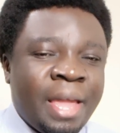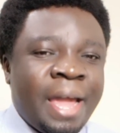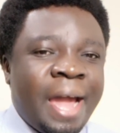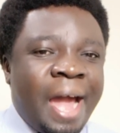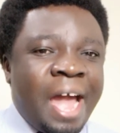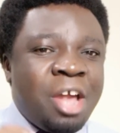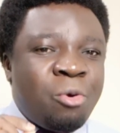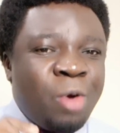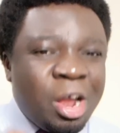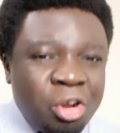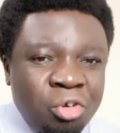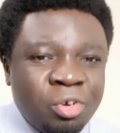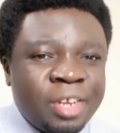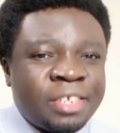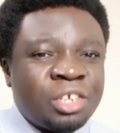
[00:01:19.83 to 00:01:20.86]
I wanted
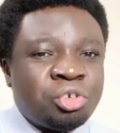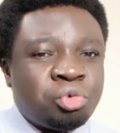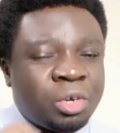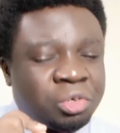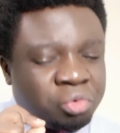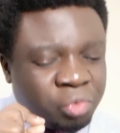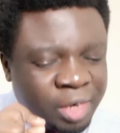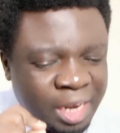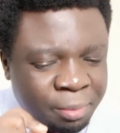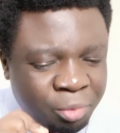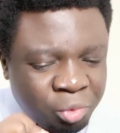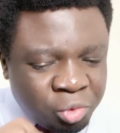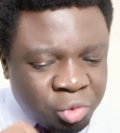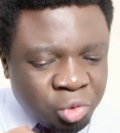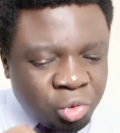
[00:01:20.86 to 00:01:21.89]
to listen to what William
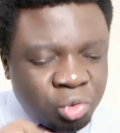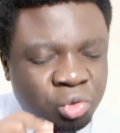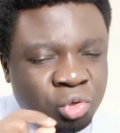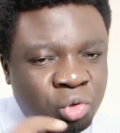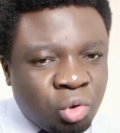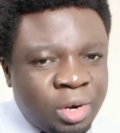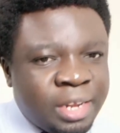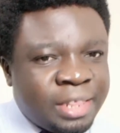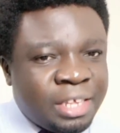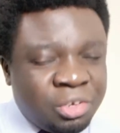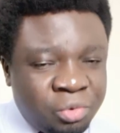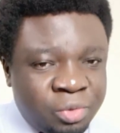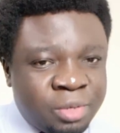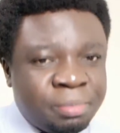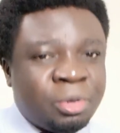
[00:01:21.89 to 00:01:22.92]
Ruto told the
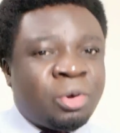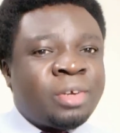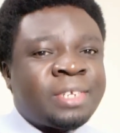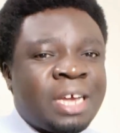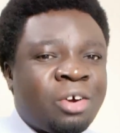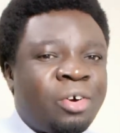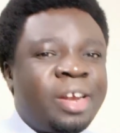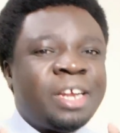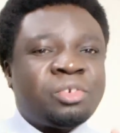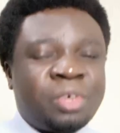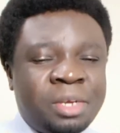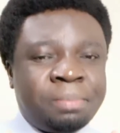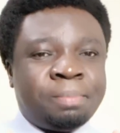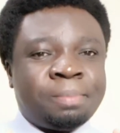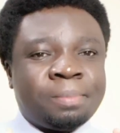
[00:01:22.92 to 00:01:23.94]
youth, because according to
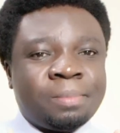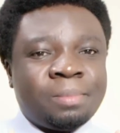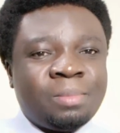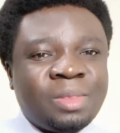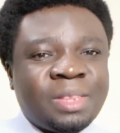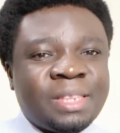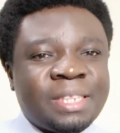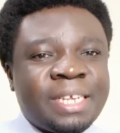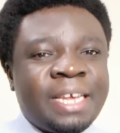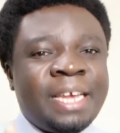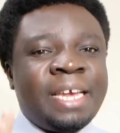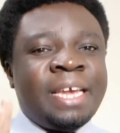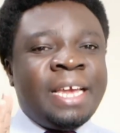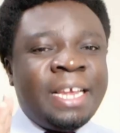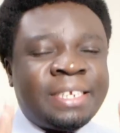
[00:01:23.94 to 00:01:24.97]
him,
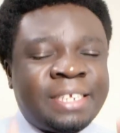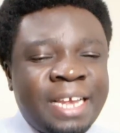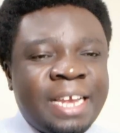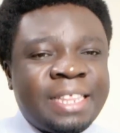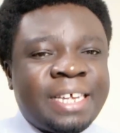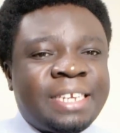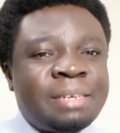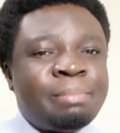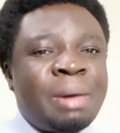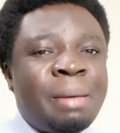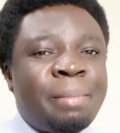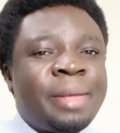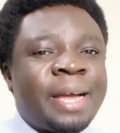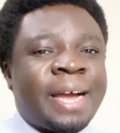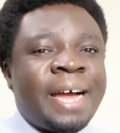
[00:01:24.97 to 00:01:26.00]
he's saying that
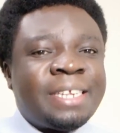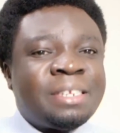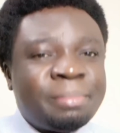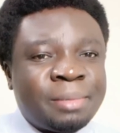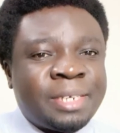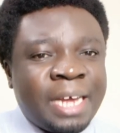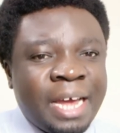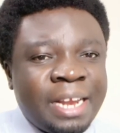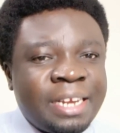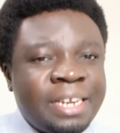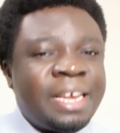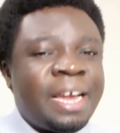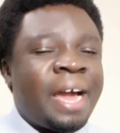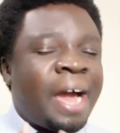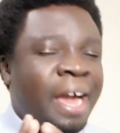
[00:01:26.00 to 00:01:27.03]
mambo ya Kazi
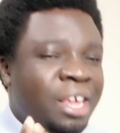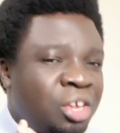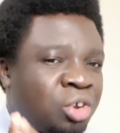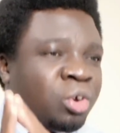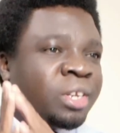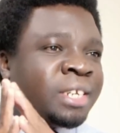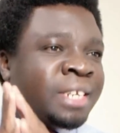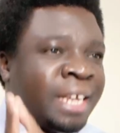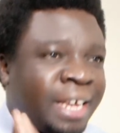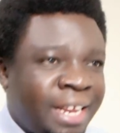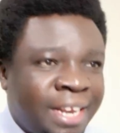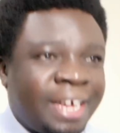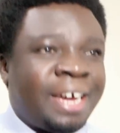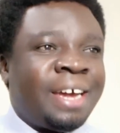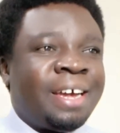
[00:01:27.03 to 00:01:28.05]
Mtaani haiko
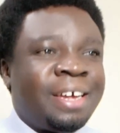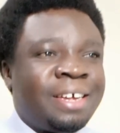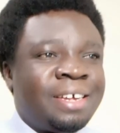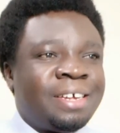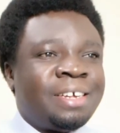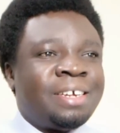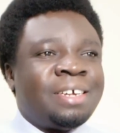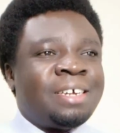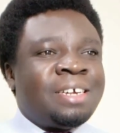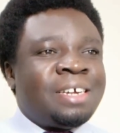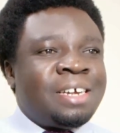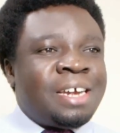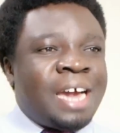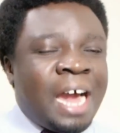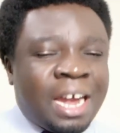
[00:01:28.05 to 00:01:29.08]
tena.
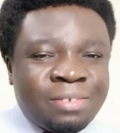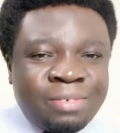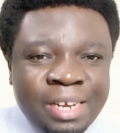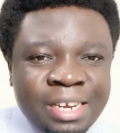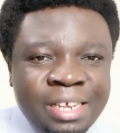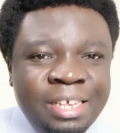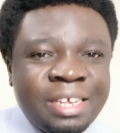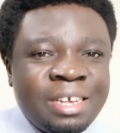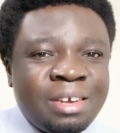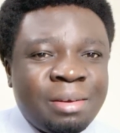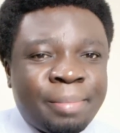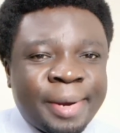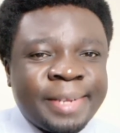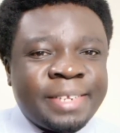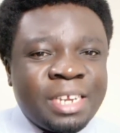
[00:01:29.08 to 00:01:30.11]
Actually,
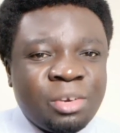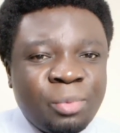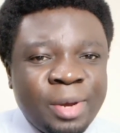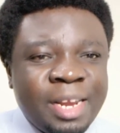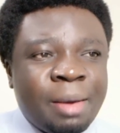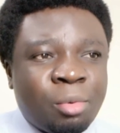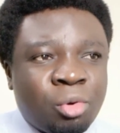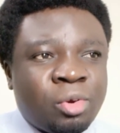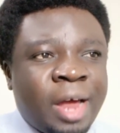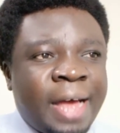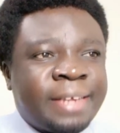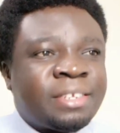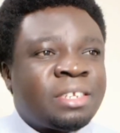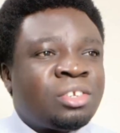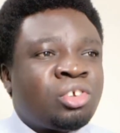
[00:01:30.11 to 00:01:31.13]
President William Ruto
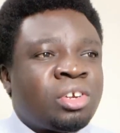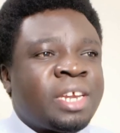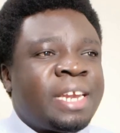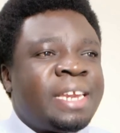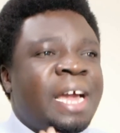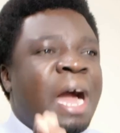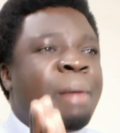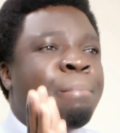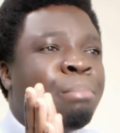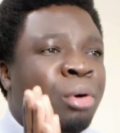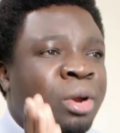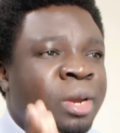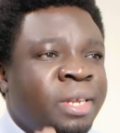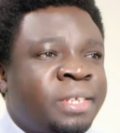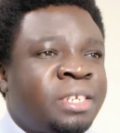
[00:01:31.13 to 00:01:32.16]
has totally
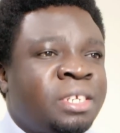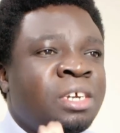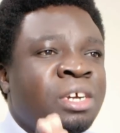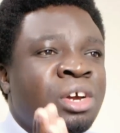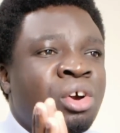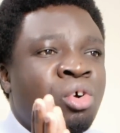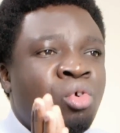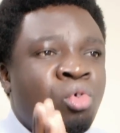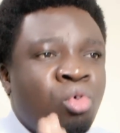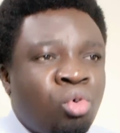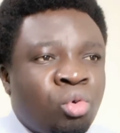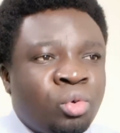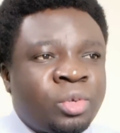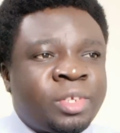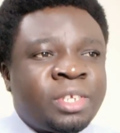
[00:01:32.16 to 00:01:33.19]
abolished
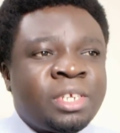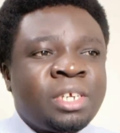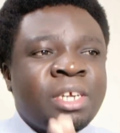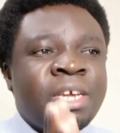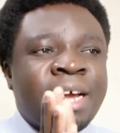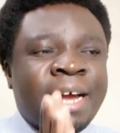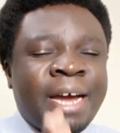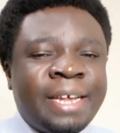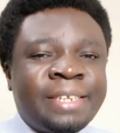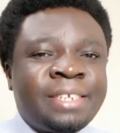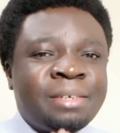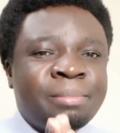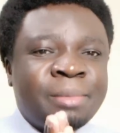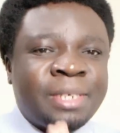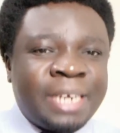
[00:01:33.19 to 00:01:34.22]
Uhuru's
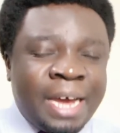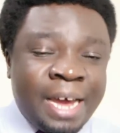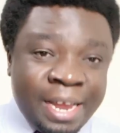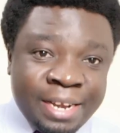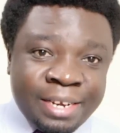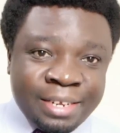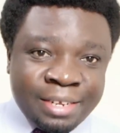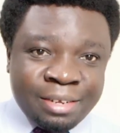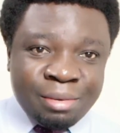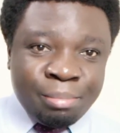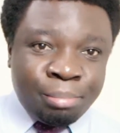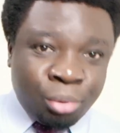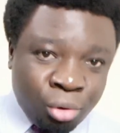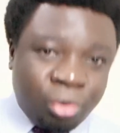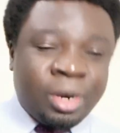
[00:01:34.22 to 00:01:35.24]
Kazi Mtaani
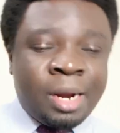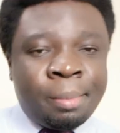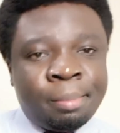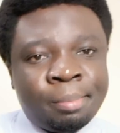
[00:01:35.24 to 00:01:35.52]
program.